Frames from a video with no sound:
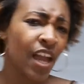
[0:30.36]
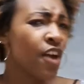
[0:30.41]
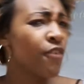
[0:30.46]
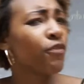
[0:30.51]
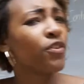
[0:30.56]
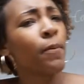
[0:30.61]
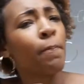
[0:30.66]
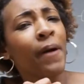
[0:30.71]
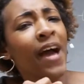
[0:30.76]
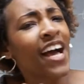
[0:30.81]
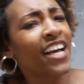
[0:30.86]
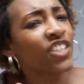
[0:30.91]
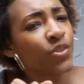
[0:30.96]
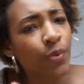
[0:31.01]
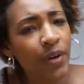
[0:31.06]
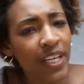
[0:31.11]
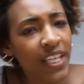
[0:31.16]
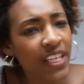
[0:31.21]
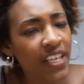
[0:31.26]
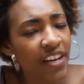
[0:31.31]
For the past
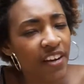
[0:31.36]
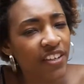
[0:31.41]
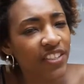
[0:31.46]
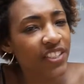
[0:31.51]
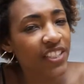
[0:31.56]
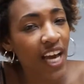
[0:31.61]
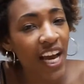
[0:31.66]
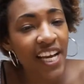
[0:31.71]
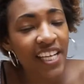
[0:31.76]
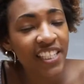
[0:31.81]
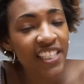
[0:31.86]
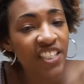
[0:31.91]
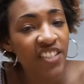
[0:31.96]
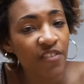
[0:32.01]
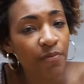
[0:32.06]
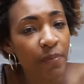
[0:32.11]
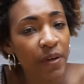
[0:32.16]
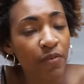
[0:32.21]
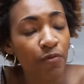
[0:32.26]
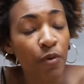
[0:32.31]
20 years, scientists
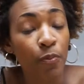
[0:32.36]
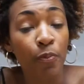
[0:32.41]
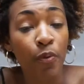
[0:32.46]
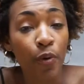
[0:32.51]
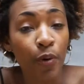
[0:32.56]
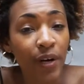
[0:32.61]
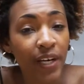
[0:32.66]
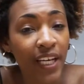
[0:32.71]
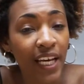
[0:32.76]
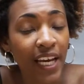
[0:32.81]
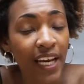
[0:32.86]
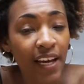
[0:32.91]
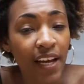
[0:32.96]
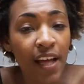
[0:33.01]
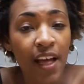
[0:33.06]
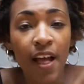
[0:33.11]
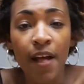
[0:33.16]
have been reporting